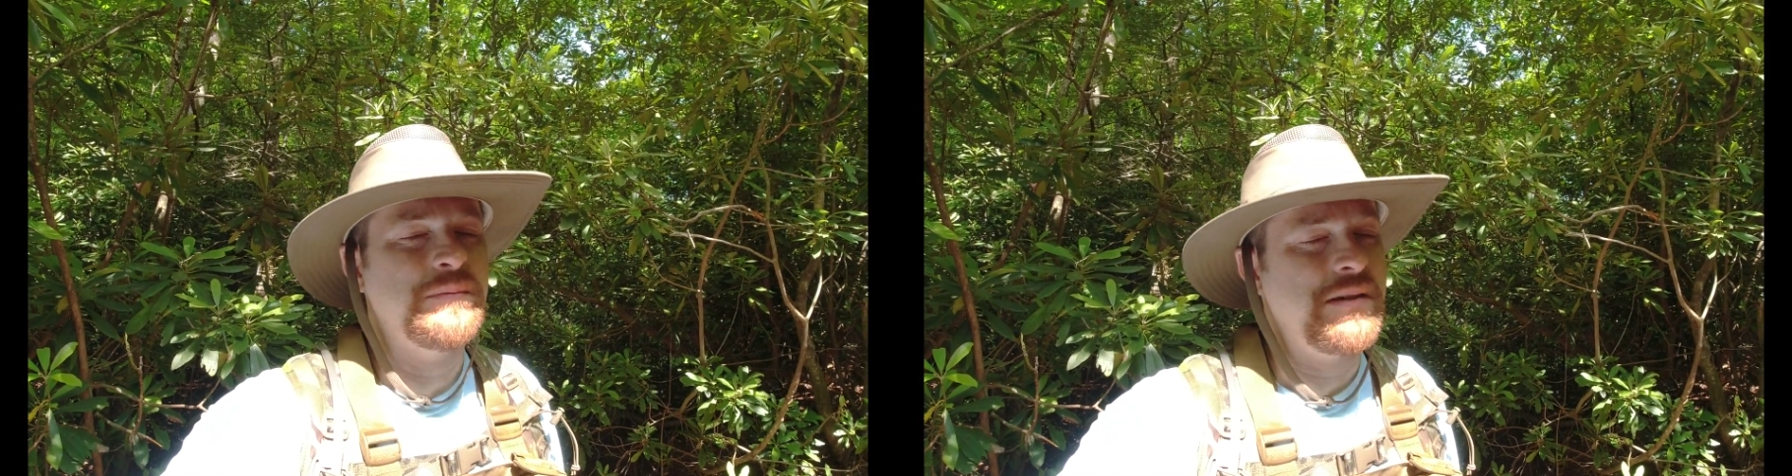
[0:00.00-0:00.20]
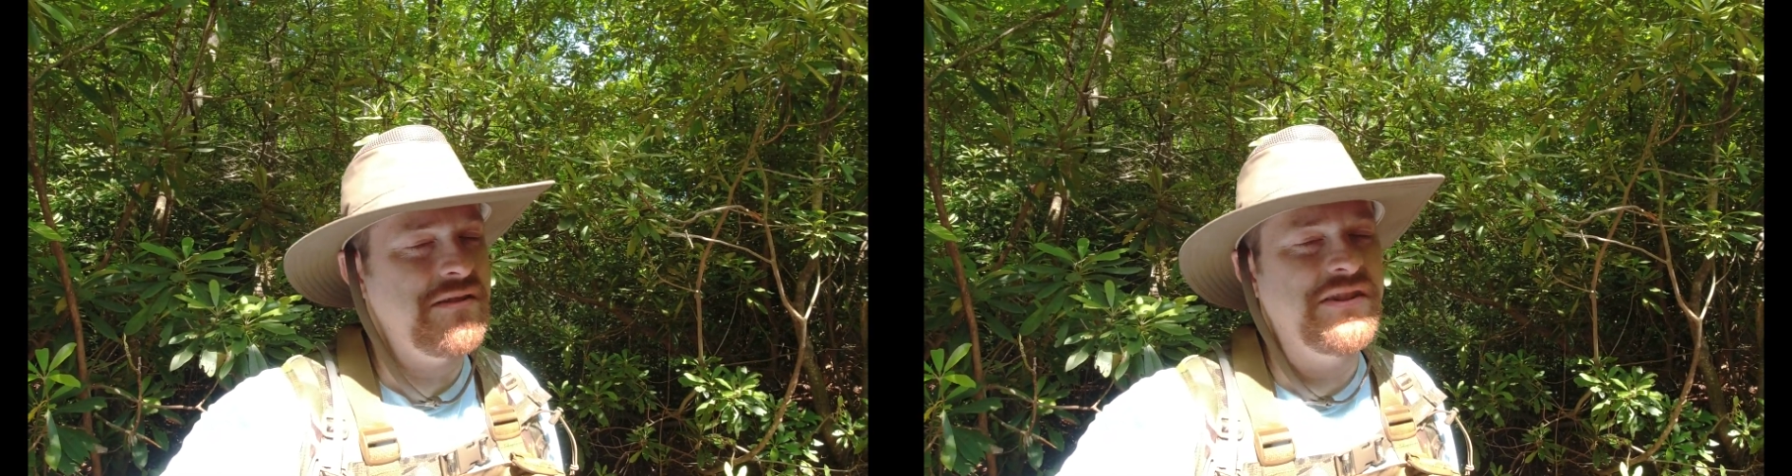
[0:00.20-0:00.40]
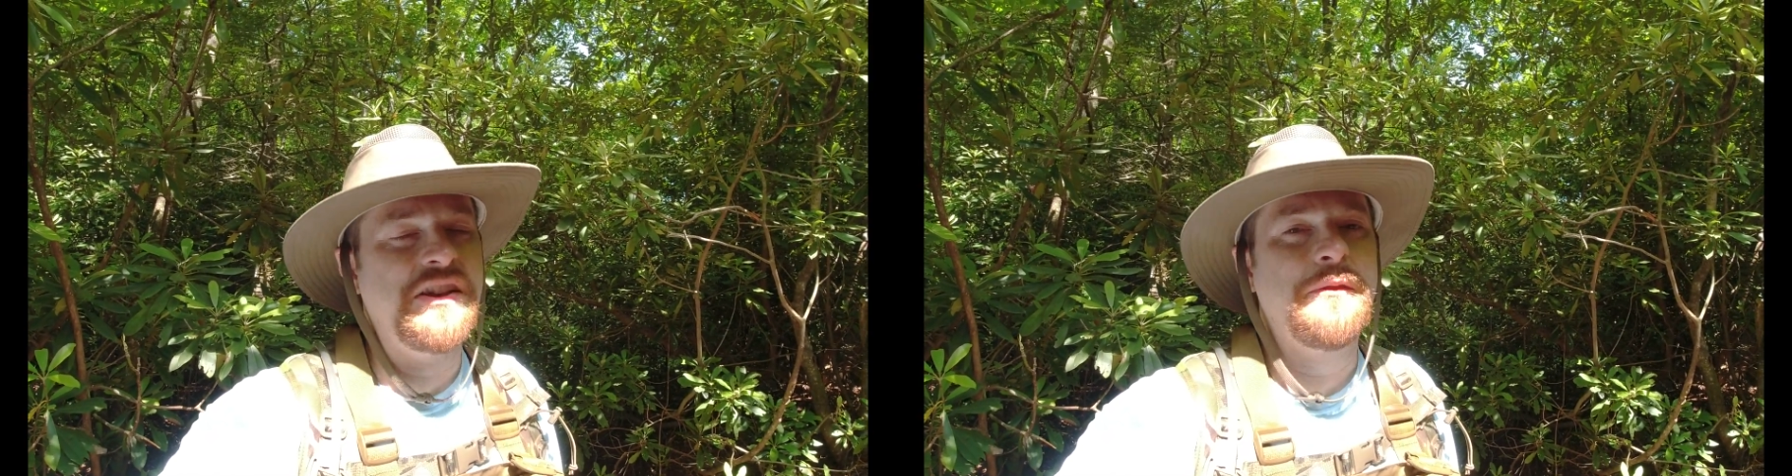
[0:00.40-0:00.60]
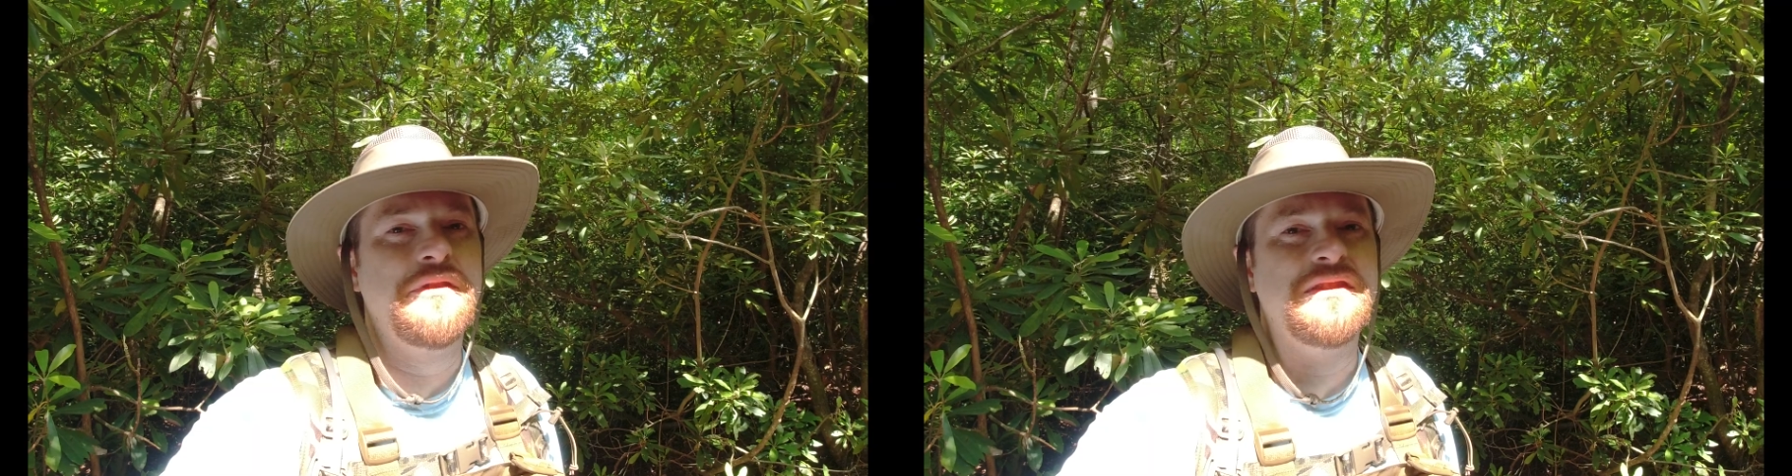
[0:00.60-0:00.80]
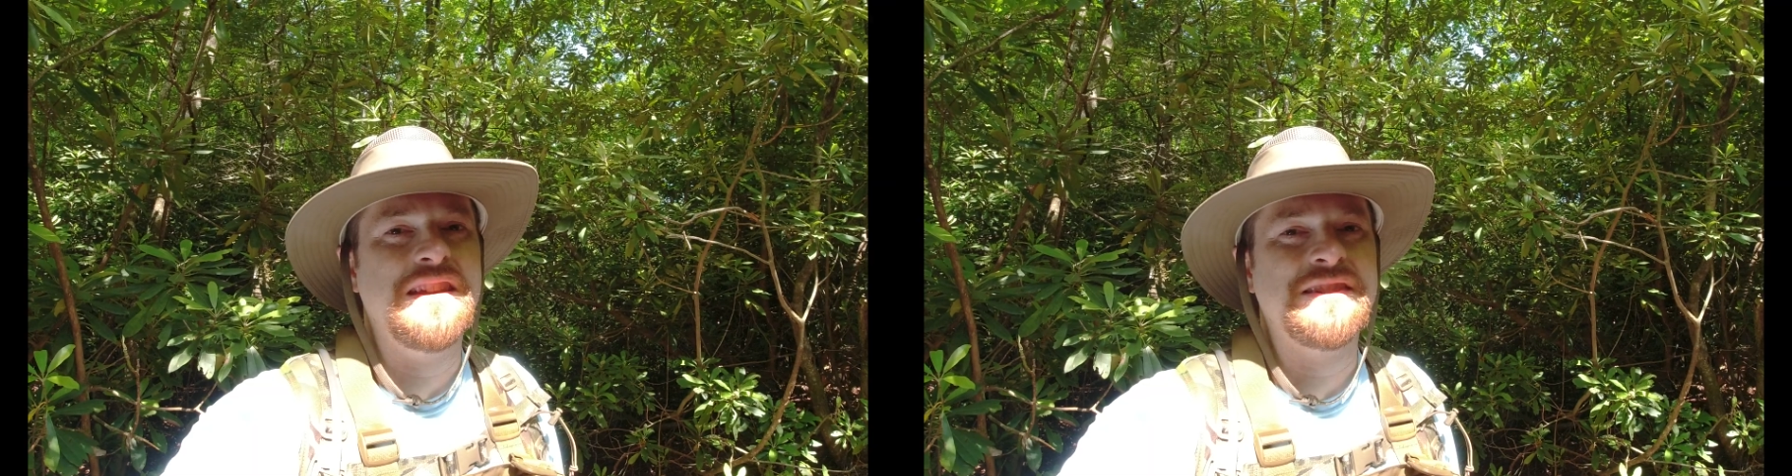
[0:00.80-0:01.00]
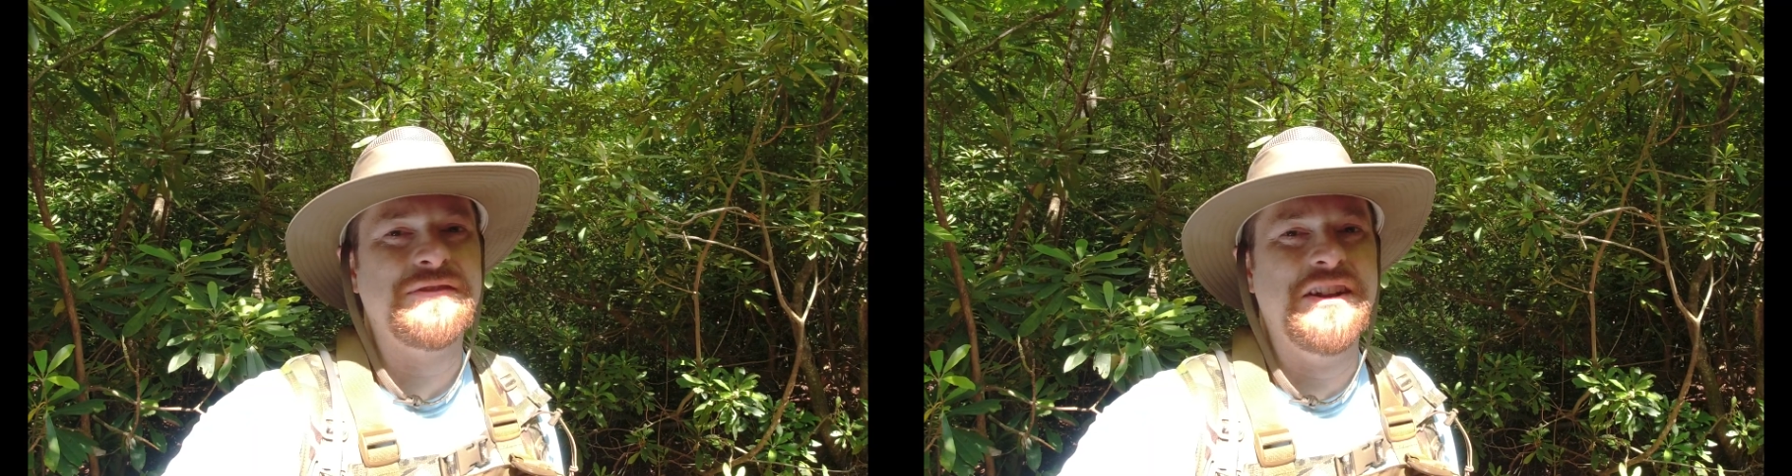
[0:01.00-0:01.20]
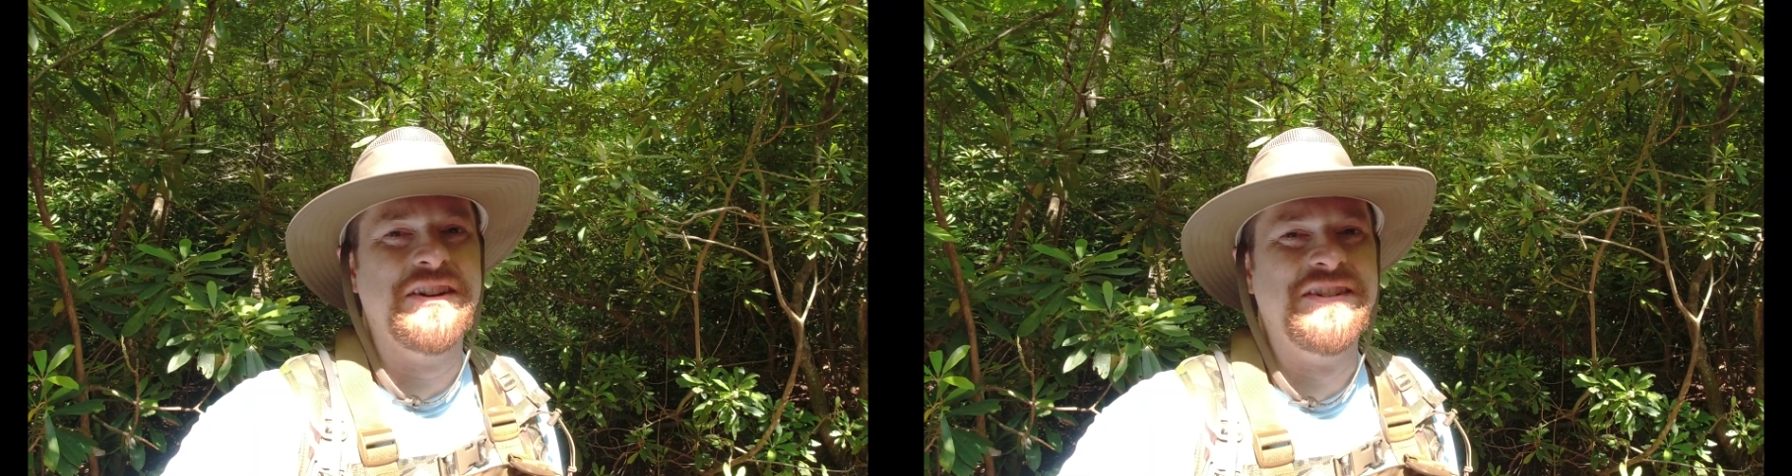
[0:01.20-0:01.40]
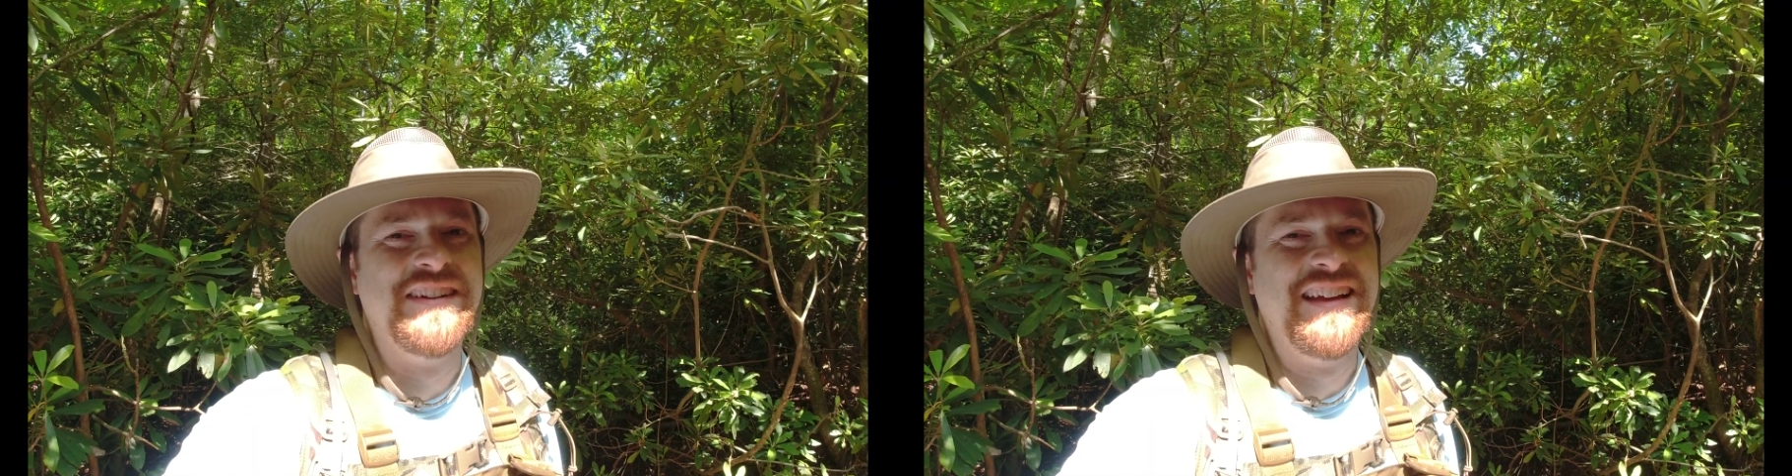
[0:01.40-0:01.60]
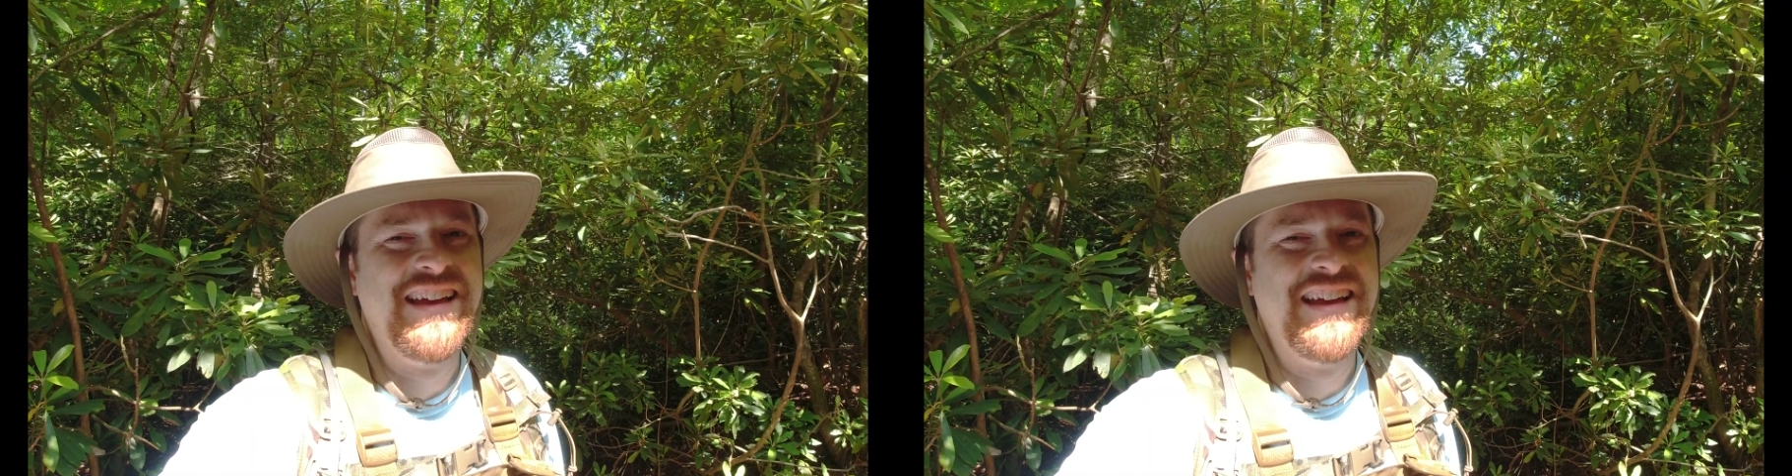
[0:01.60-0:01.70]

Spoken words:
maybe it'll help you as well.